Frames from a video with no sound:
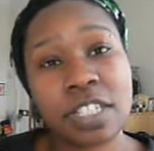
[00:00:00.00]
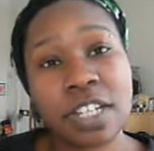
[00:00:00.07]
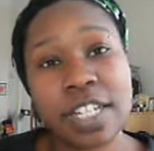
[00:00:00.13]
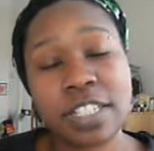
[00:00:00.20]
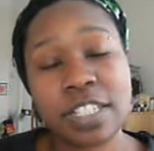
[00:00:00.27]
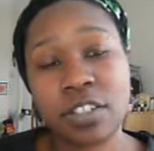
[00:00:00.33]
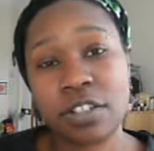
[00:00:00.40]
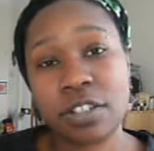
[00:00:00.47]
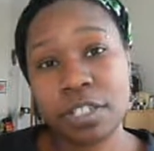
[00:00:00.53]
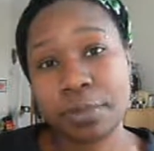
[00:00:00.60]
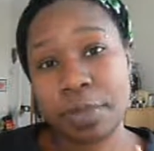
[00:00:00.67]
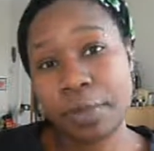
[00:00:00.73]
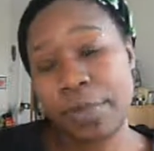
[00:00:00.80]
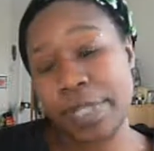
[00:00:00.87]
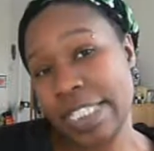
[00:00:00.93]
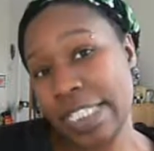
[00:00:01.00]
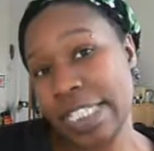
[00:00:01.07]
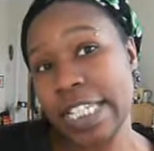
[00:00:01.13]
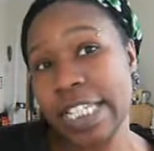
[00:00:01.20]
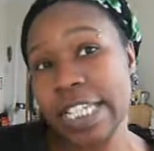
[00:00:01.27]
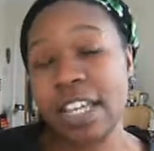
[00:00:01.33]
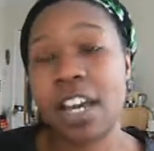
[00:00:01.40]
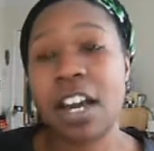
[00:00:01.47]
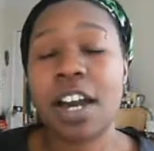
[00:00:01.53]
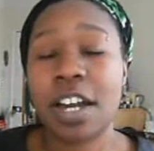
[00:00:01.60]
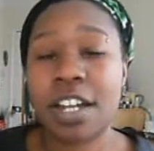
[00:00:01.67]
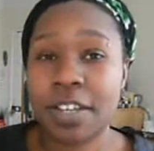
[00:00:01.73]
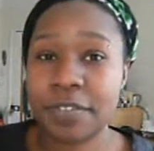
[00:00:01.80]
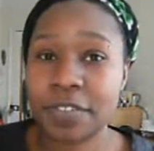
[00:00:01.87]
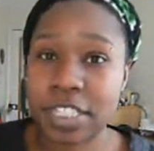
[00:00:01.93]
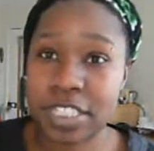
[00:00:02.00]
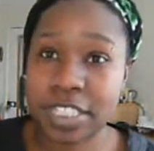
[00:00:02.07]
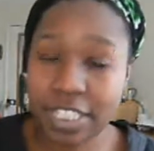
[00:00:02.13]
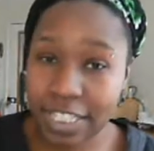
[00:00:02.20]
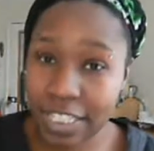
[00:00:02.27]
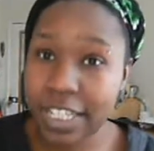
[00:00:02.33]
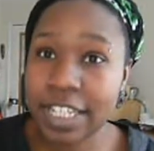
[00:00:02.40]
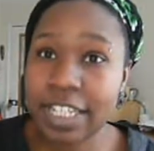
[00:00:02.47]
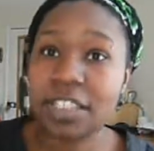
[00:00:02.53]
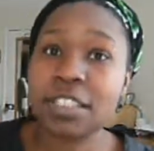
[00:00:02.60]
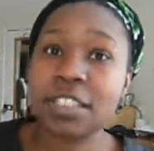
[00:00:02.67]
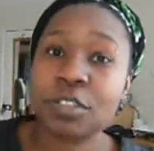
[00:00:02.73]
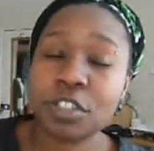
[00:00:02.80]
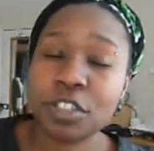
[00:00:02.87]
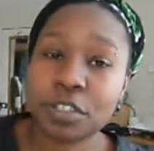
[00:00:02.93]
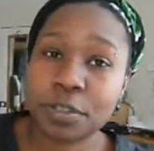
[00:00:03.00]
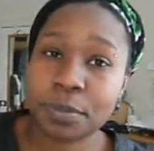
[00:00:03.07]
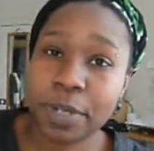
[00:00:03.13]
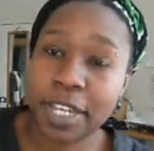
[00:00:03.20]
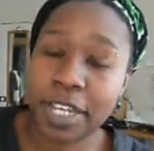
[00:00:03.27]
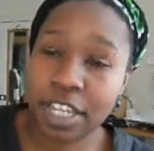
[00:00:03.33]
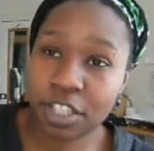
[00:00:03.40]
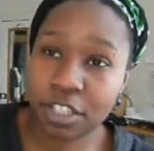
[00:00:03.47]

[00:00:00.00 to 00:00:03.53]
that I did onto my PC, I'd have to stick it in using my